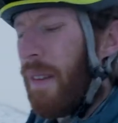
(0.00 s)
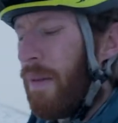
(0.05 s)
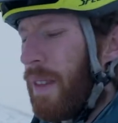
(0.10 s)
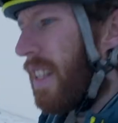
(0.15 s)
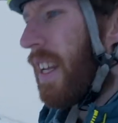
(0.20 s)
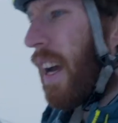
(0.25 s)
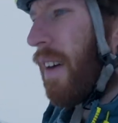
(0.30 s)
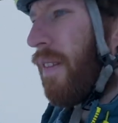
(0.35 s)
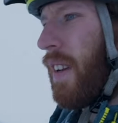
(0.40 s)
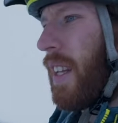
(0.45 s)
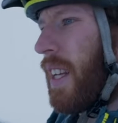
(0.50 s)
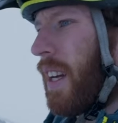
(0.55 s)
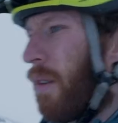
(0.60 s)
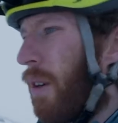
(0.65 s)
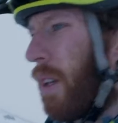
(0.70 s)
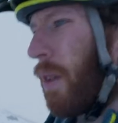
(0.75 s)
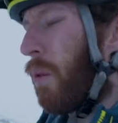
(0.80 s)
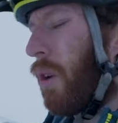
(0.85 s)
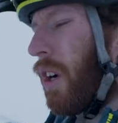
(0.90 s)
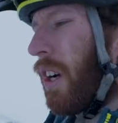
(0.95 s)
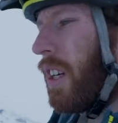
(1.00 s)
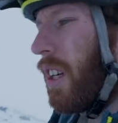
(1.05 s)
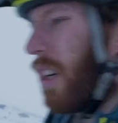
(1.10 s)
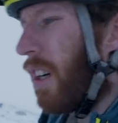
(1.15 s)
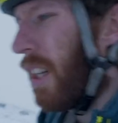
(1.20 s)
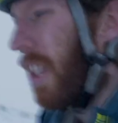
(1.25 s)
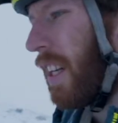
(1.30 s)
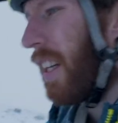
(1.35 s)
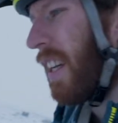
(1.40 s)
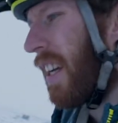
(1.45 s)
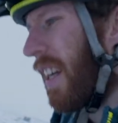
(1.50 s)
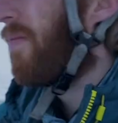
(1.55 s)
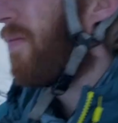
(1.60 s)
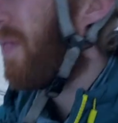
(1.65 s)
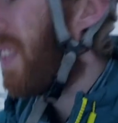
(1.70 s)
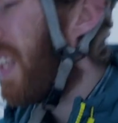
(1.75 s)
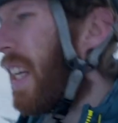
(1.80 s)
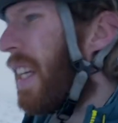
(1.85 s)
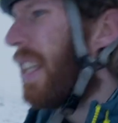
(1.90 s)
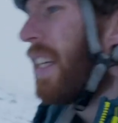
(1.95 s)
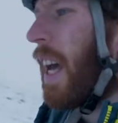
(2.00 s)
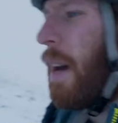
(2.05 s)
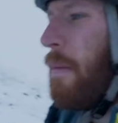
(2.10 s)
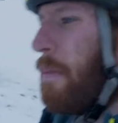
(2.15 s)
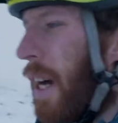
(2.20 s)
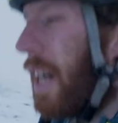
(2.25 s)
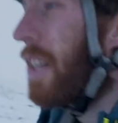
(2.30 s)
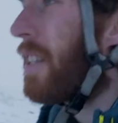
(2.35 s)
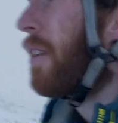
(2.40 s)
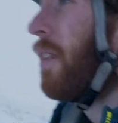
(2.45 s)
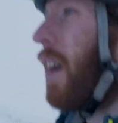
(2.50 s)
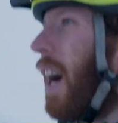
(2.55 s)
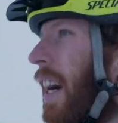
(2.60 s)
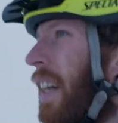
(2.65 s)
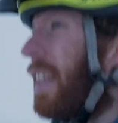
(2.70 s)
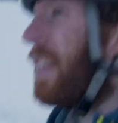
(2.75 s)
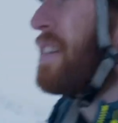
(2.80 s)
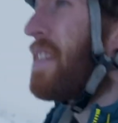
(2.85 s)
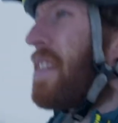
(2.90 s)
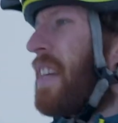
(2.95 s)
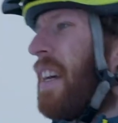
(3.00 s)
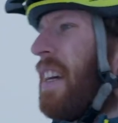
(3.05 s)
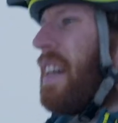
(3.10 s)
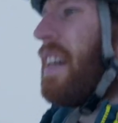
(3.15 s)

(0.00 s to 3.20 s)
I'm definitely I want to work on and get better at because